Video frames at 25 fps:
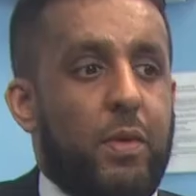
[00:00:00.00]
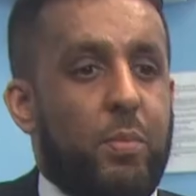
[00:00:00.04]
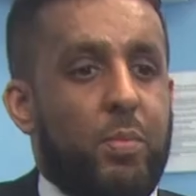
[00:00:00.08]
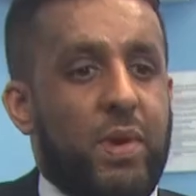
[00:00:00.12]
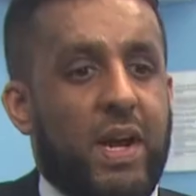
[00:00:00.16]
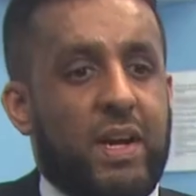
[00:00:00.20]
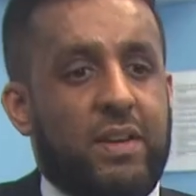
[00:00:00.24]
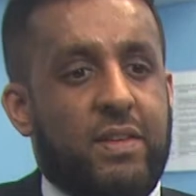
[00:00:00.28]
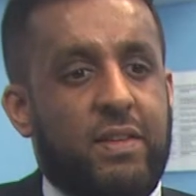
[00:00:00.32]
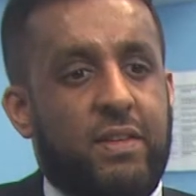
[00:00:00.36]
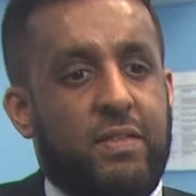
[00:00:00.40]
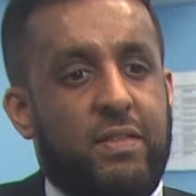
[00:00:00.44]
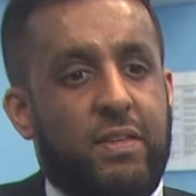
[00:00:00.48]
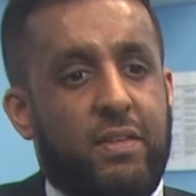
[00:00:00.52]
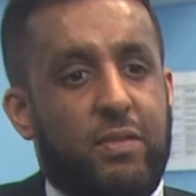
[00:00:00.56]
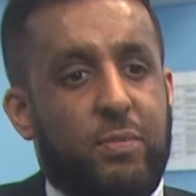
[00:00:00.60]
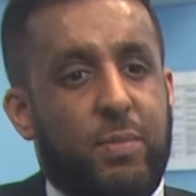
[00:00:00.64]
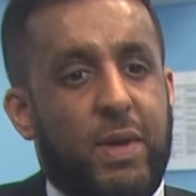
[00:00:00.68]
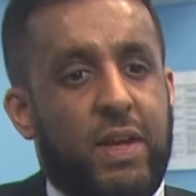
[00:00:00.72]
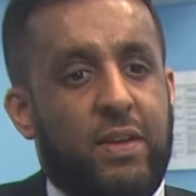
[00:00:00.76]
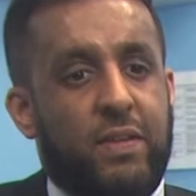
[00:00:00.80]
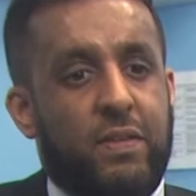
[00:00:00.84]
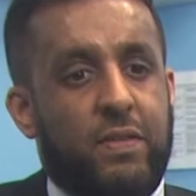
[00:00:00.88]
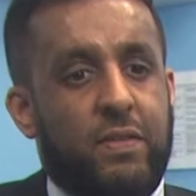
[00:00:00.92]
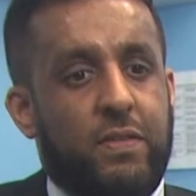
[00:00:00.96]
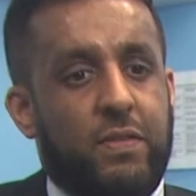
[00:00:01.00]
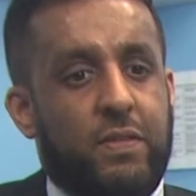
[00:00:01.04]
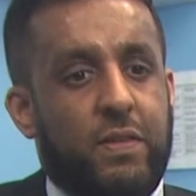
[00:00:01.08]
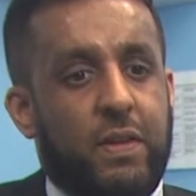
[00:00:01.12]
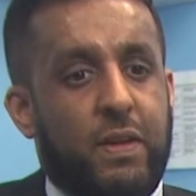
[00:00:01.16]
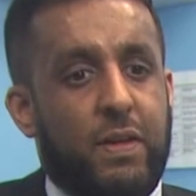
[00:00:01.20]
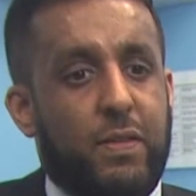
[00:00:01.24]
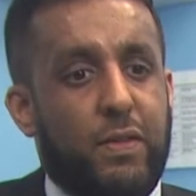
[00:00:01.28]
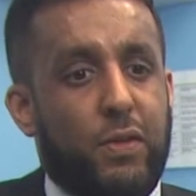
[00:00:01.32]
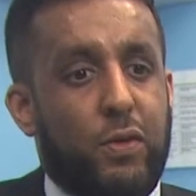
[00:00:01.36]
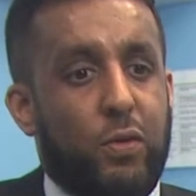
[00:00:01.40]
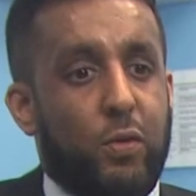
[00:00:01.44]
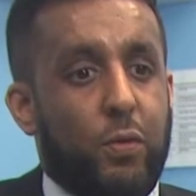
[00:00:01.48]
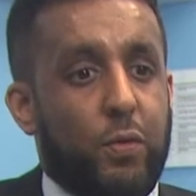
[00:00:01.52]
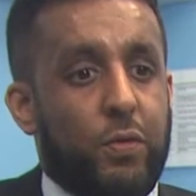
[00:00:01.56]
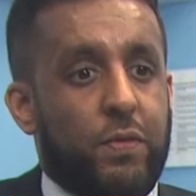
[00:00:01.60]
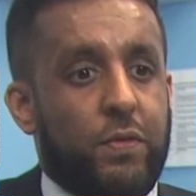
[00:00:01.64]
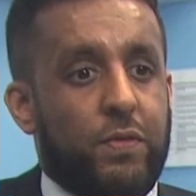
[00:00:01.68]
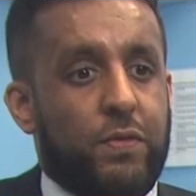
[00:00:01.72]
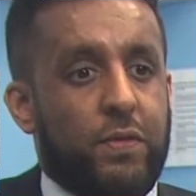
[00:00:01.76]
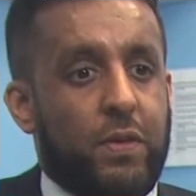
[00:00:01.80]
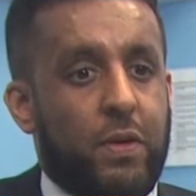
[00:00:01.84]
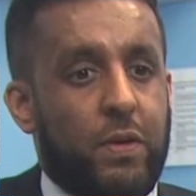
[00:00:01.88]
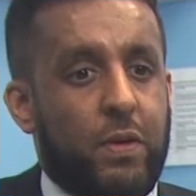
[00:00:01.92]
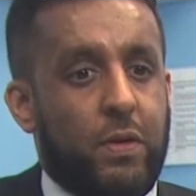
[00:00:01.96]
The practice is based in the north of
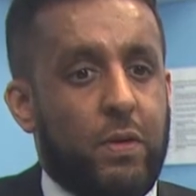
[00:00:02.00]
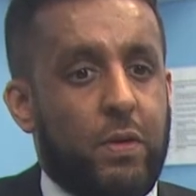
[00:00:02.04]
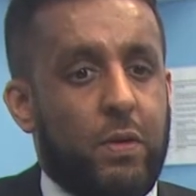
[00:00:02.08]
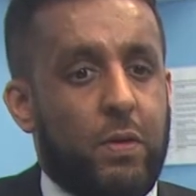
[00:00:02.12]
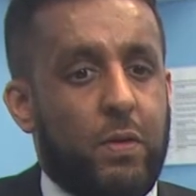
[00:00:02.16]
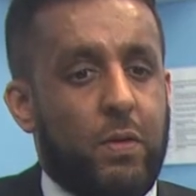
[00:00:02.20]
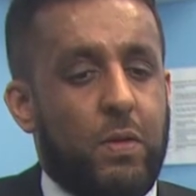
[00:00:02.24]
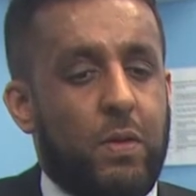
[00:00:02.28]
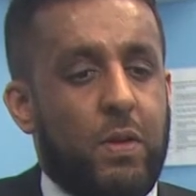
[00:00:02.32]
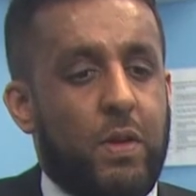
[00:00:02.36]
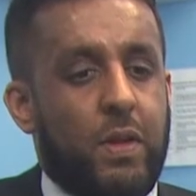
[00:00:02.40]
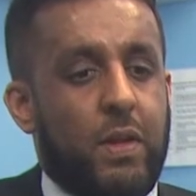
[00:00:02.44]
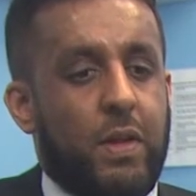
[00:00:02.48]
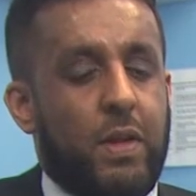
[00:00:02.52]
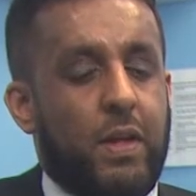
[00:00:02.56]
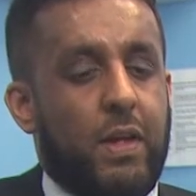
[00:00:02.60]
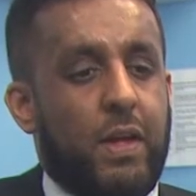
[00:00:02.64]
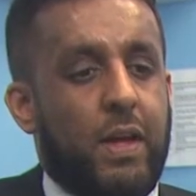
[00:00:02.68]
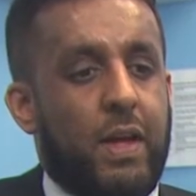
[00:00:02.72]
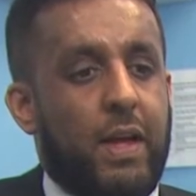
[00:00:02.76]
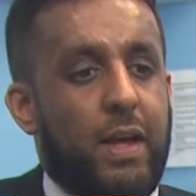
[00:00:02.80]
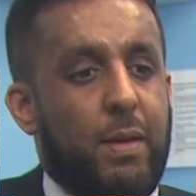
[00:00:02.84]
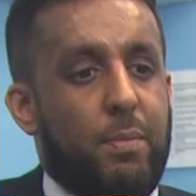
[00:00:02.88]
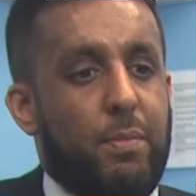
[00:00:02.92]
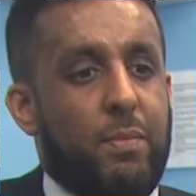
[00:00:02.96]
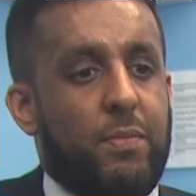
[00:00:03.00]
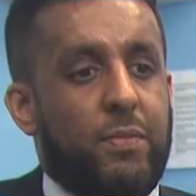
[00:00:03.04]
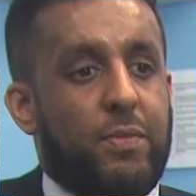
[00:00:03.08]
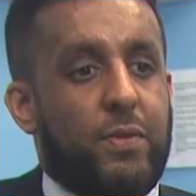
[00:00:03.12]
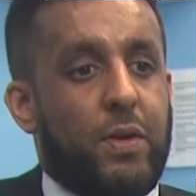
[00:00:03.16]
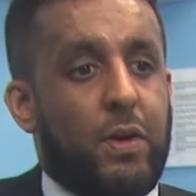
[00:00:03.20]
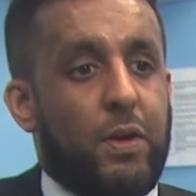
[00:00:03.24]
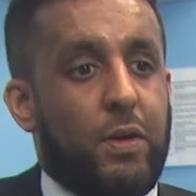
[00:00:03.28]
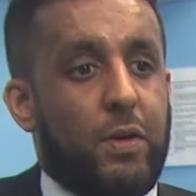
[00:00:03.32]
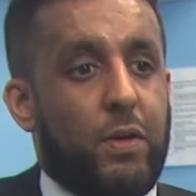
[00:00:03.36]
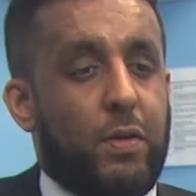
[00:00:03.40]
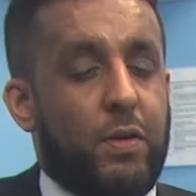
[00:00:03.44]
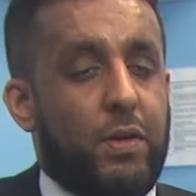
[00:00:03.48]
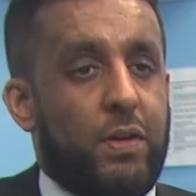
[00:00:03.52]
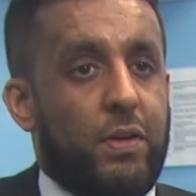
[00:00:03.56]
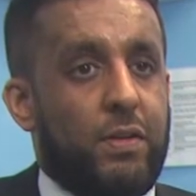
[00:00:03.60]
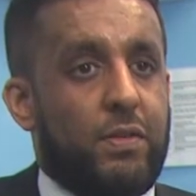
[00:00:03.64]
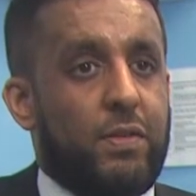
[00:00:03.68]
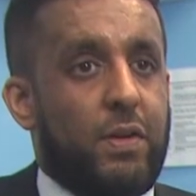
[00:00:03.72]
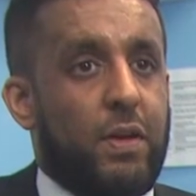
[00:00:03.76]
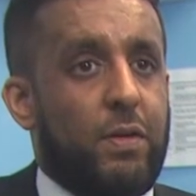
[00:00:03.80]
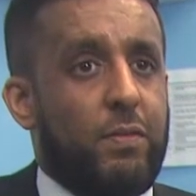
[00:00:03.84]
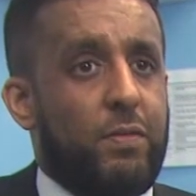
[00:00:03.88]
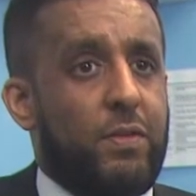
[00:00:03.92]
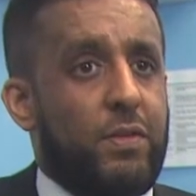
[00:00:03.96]
Solihull. Solihull in
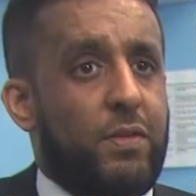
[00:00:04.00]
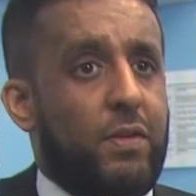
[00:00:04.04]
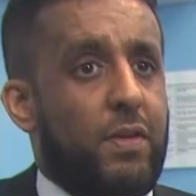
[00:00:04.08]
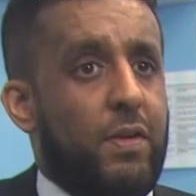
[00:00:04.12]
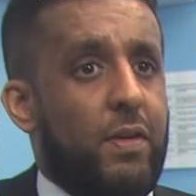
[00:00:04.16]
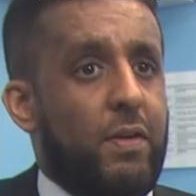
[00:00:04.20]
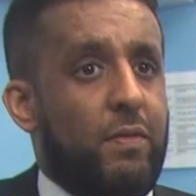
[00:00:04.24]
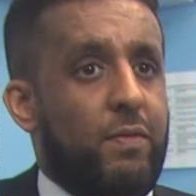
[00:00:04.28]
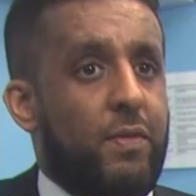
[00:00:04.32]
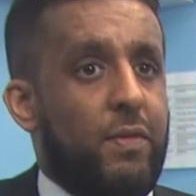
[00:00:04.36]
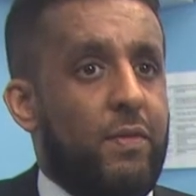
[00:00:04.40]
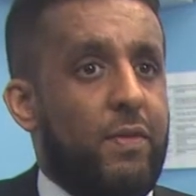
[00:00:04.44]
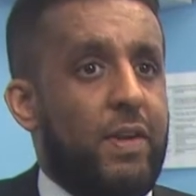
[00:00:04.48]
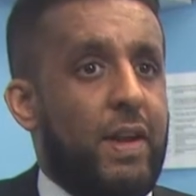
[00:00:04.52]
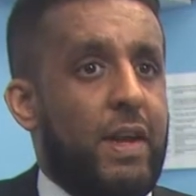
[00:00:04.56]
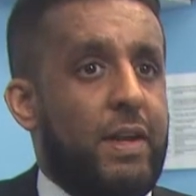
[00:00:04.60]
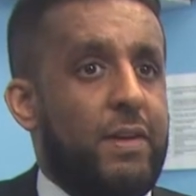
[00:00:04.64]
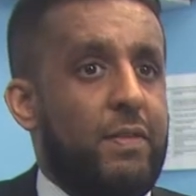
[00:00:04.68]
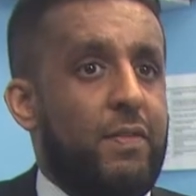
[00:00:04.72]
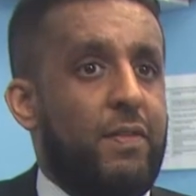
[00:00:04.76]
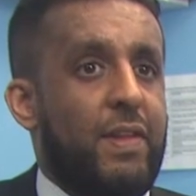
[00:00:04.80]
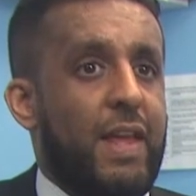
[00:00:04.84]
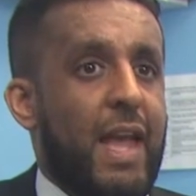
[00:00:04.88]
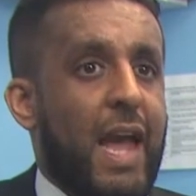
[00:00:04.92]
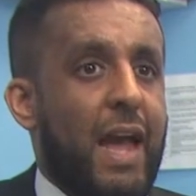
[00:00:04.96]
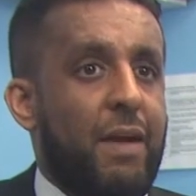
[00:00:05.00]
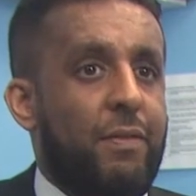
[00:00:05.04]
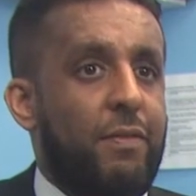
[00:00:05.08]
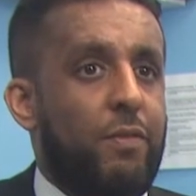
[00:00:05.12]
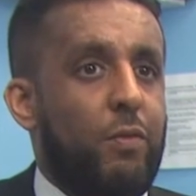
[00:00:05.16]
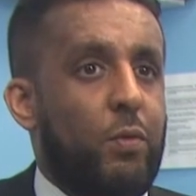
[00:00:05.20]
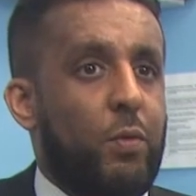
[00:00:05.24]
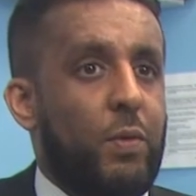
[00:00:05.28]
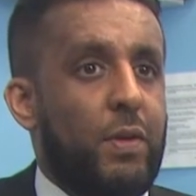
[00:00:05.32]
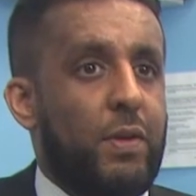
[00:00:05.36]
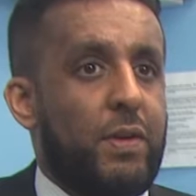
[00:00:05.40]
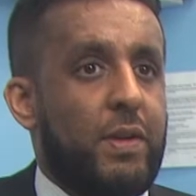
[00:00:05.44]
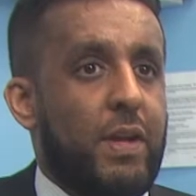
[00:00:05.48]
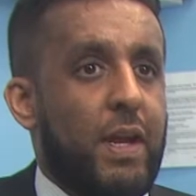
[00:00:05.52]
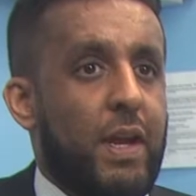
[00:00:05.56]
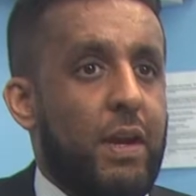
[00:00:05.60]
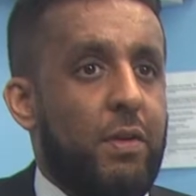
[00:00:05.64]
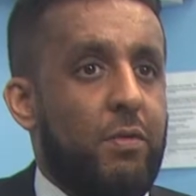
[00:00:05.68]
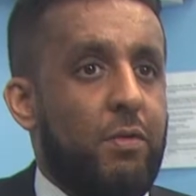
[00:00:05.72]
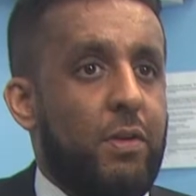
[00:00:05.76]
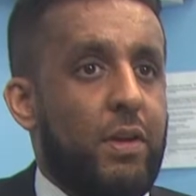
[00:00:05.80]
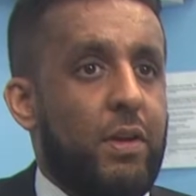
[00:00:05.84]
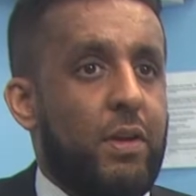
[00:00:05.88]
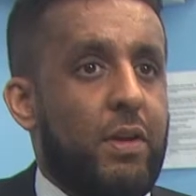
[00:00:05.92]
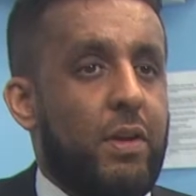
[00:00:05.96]
itself is a relatively affluent
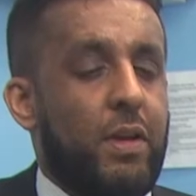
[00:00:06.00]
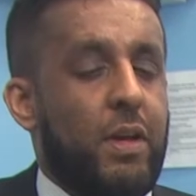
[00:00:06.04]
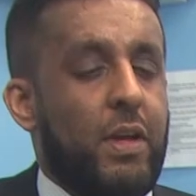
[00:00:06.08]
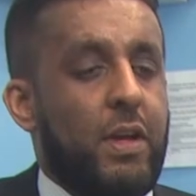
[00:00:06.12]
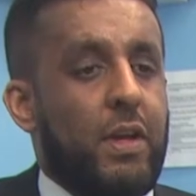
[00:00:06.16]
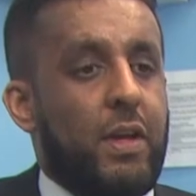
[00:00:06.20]
area.